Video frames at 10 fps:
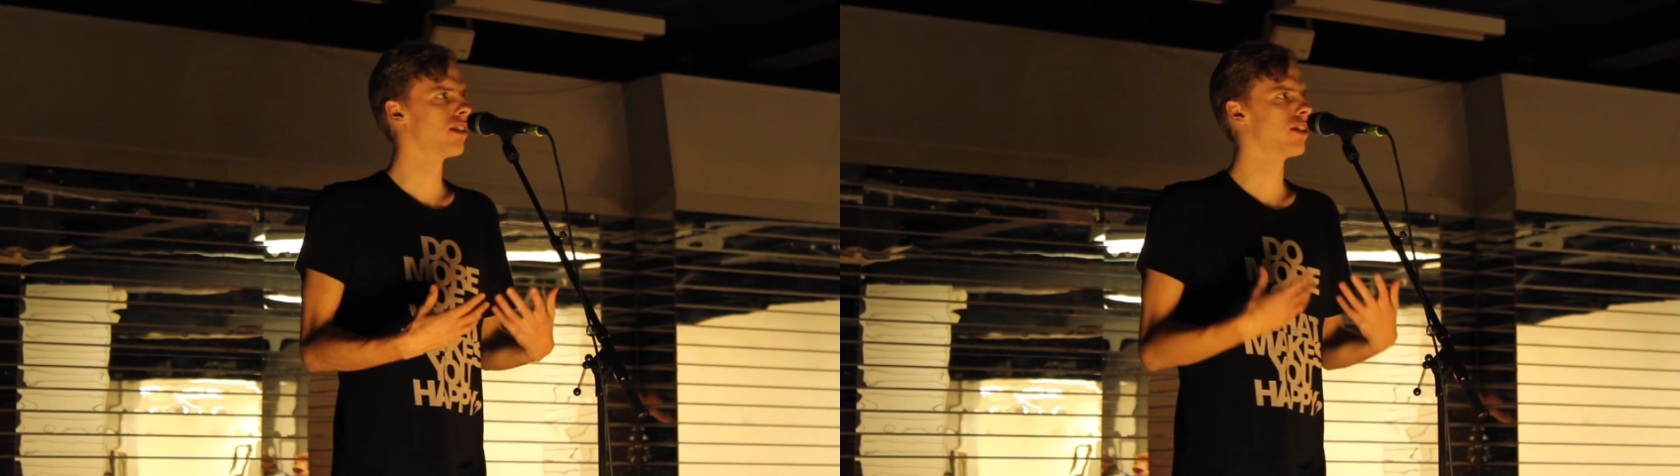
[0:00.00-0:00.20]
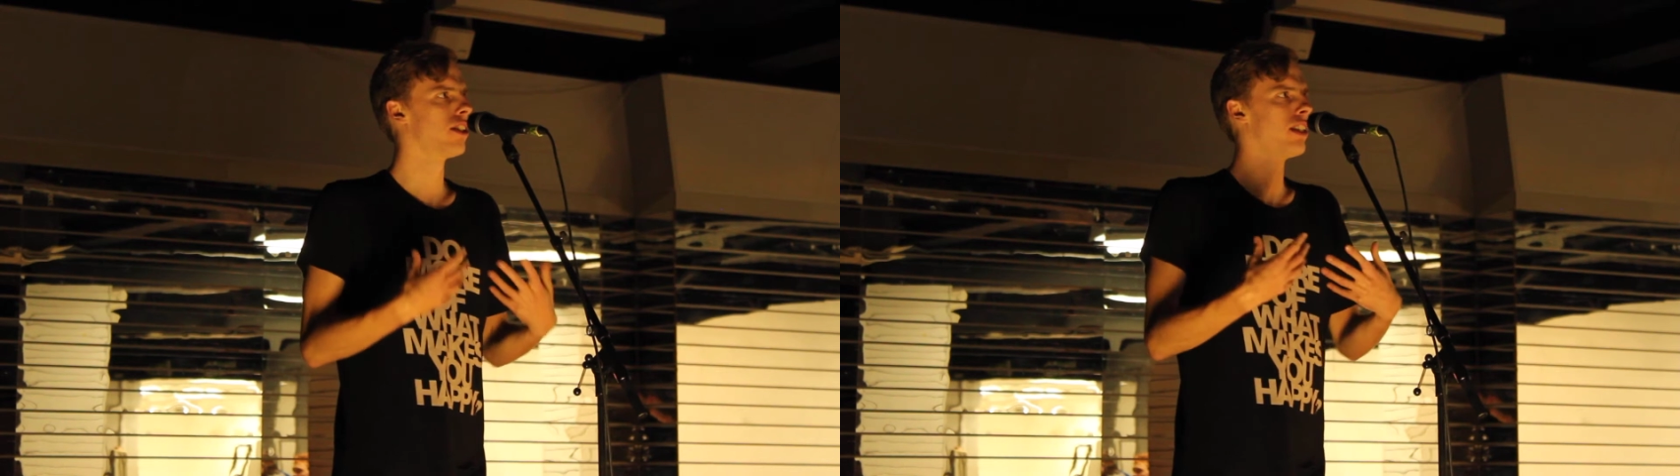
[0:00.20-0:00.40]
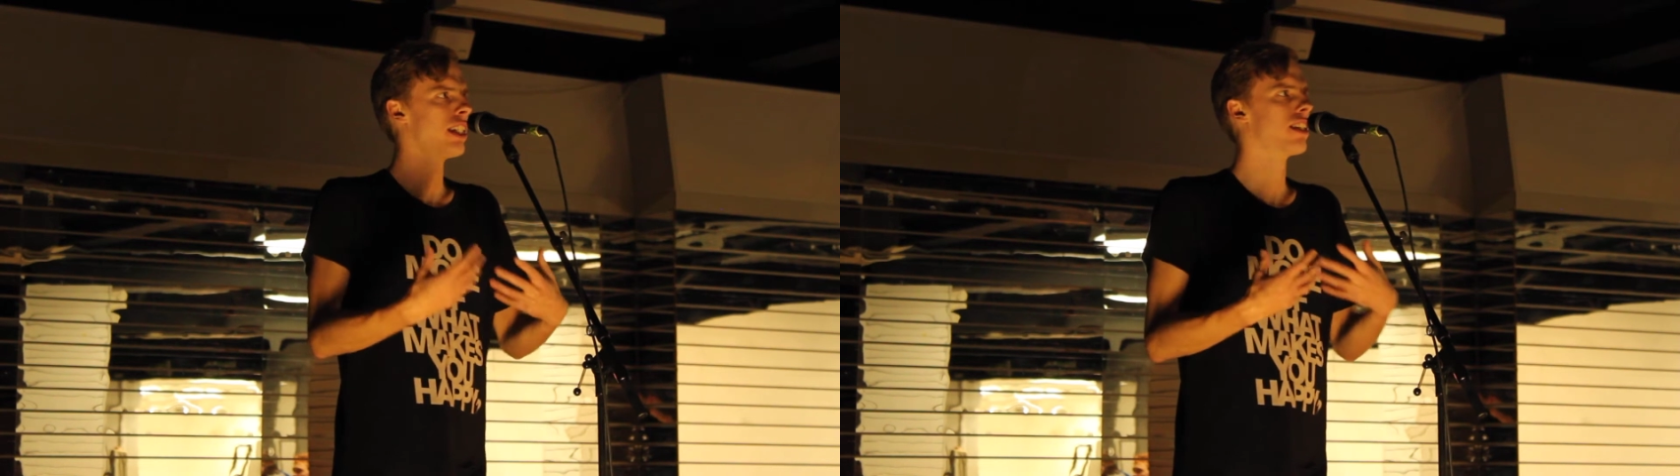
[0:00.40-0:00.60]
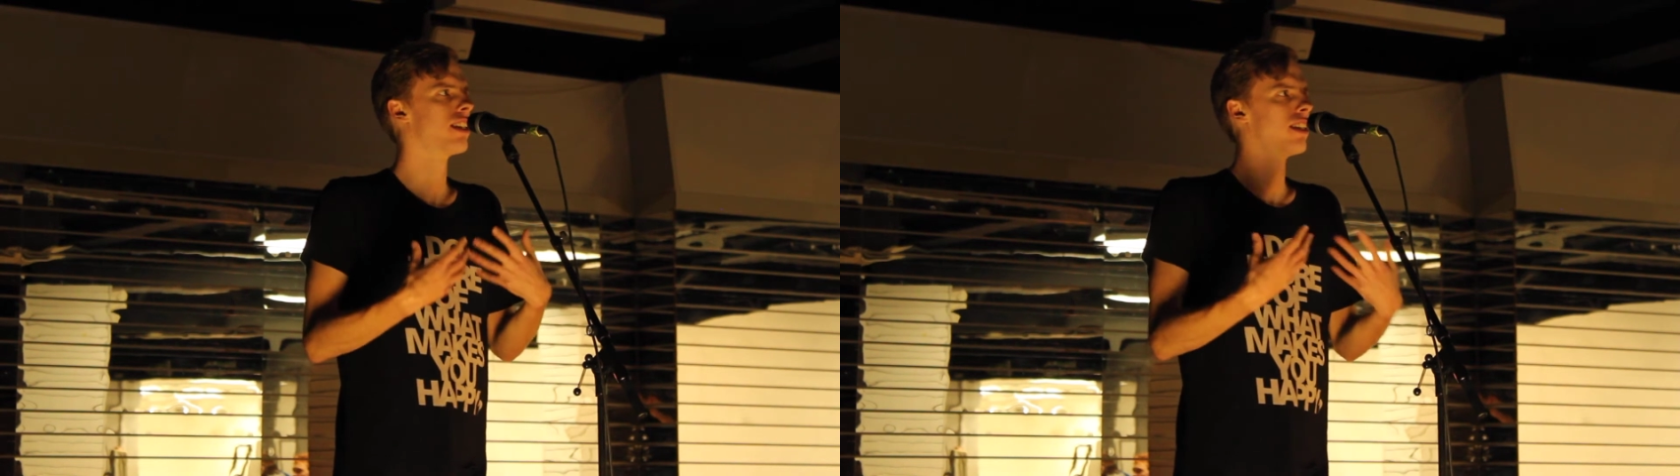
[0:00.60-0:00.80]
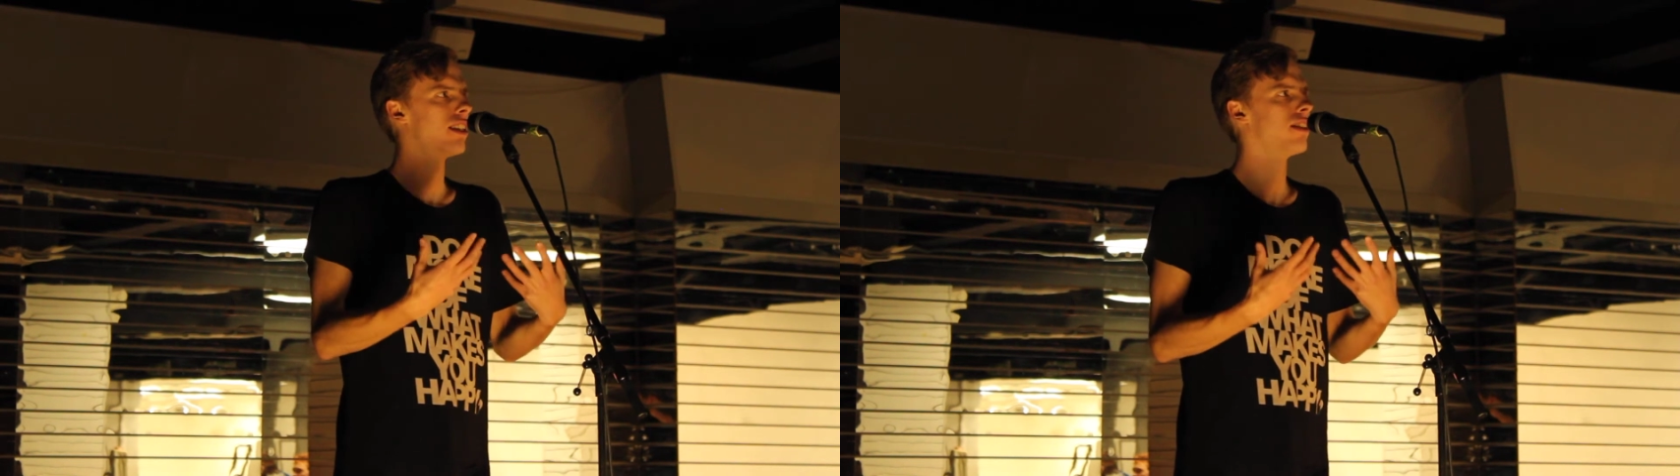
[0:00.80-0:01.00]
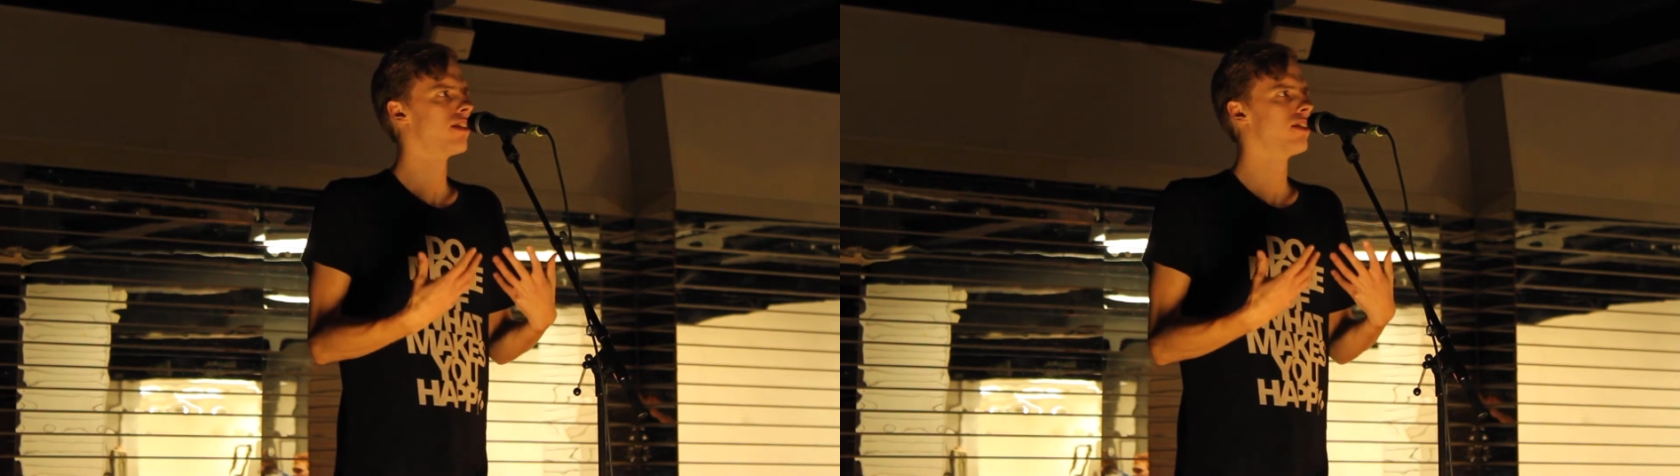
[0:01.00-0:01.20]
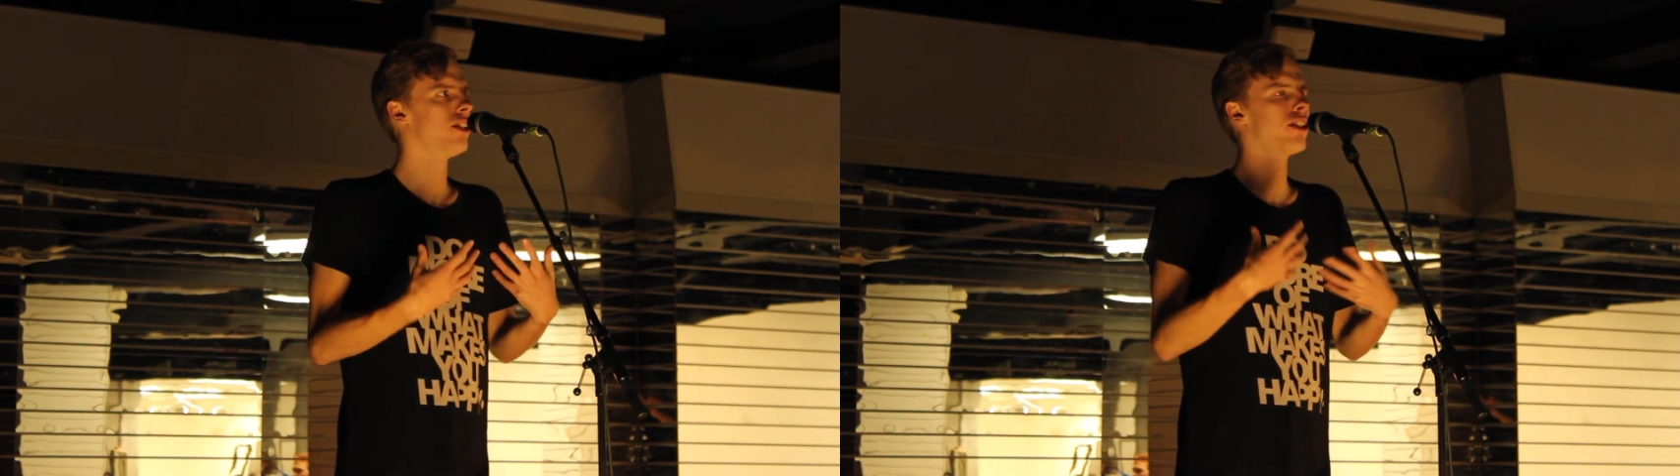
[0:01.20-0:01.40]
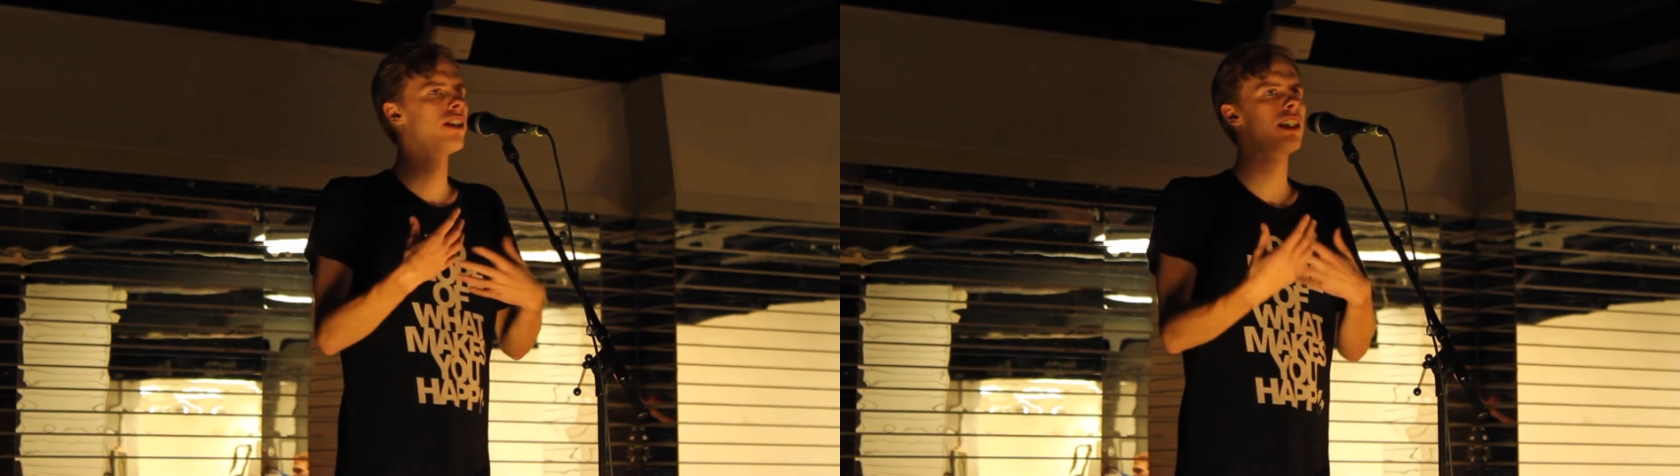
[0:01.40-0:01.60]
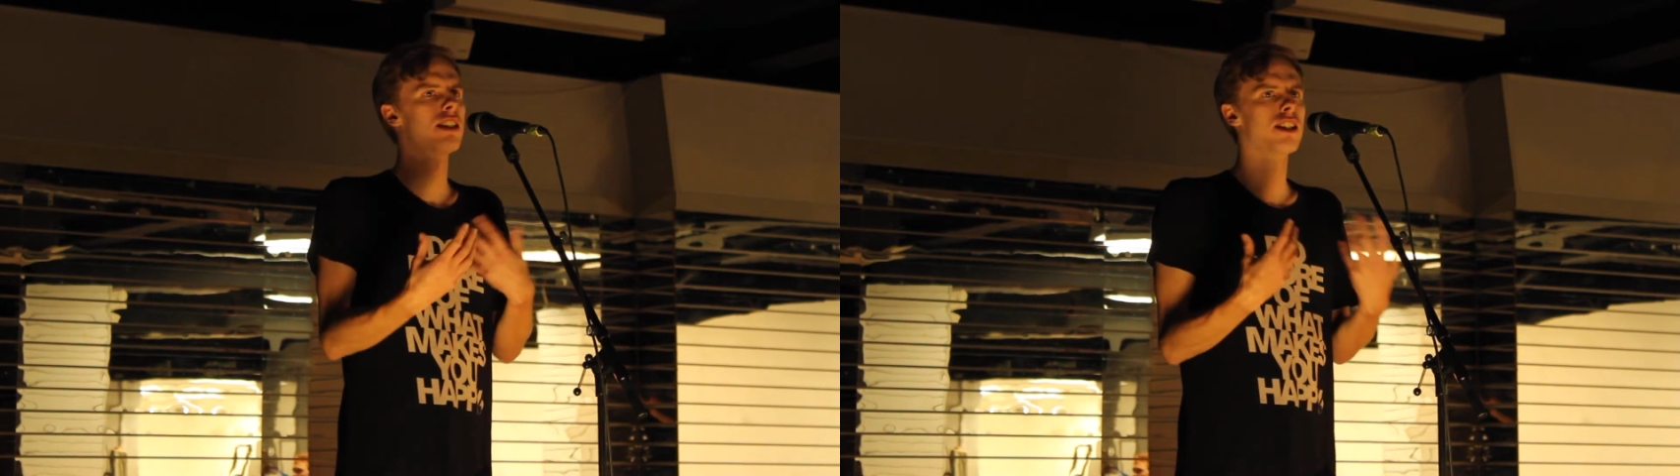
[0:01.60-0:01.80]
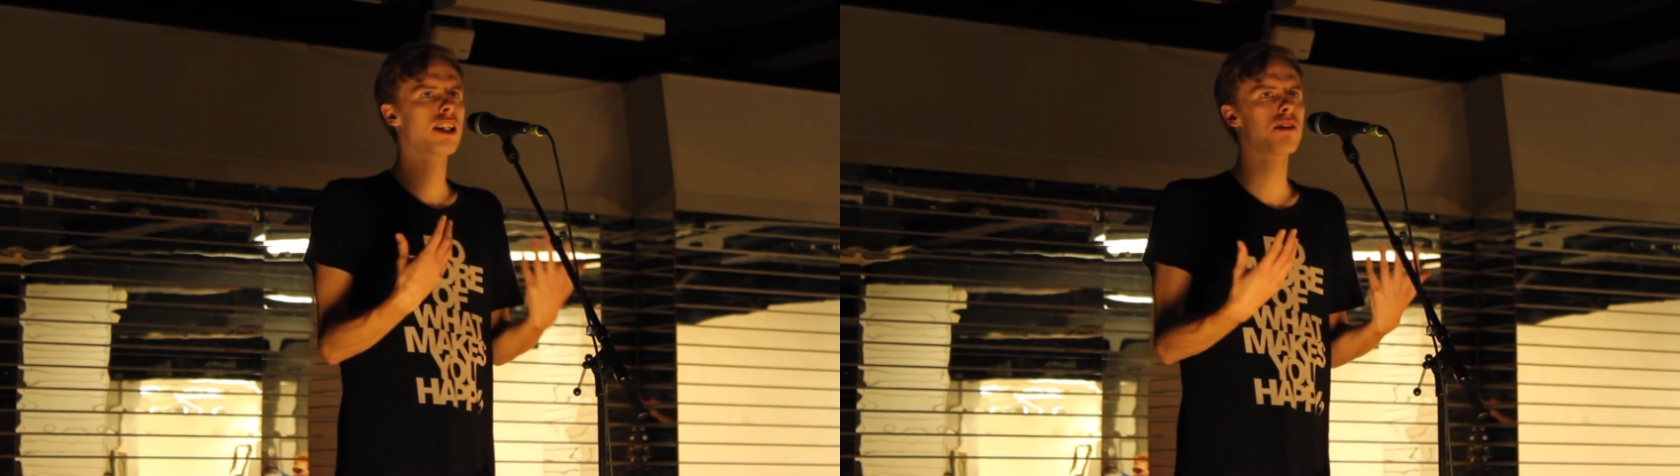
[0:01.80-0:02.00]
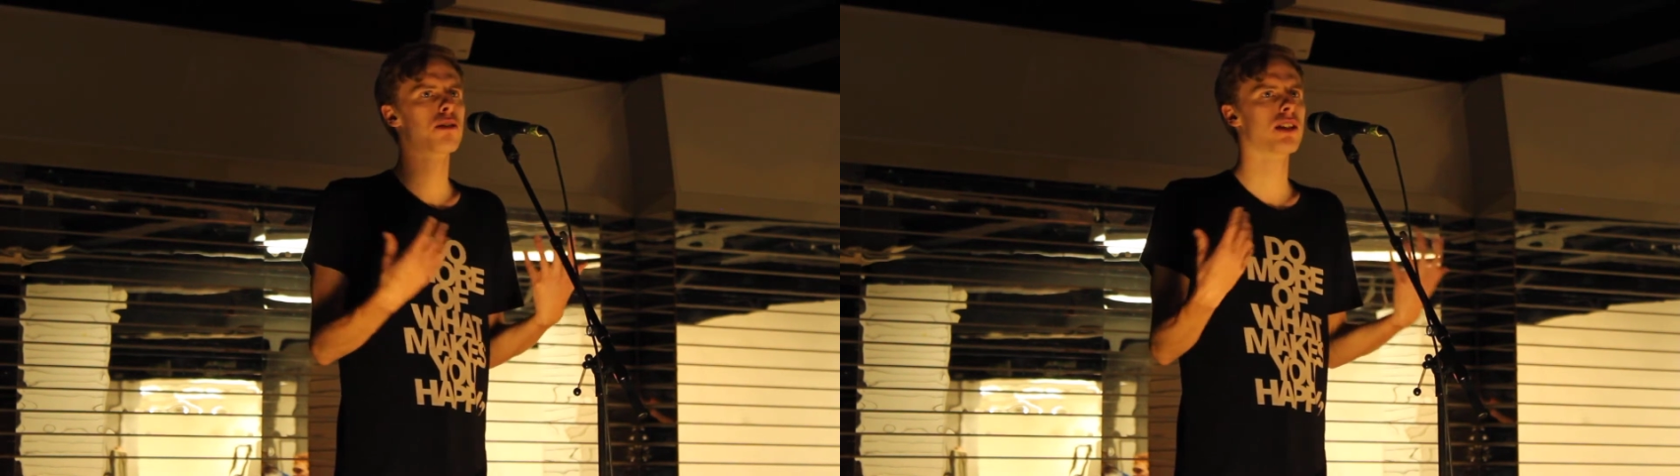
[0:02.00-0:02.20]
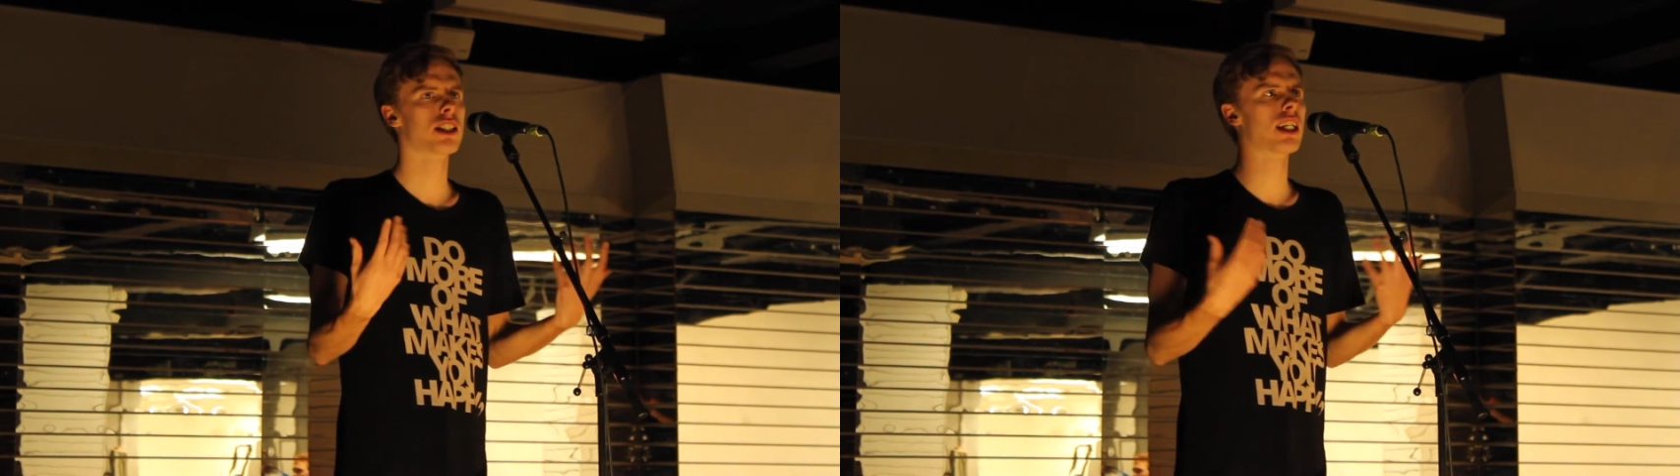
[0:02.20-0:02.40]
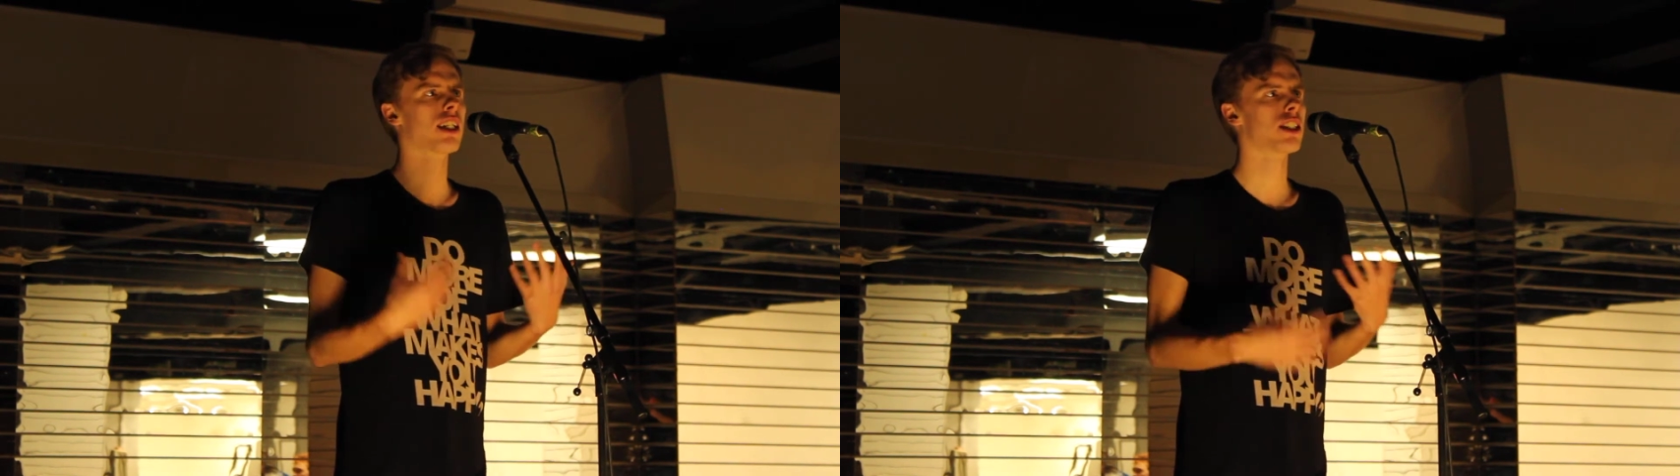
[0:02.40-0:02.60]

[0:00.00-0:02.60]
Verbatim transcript: you need you don't need to know as much English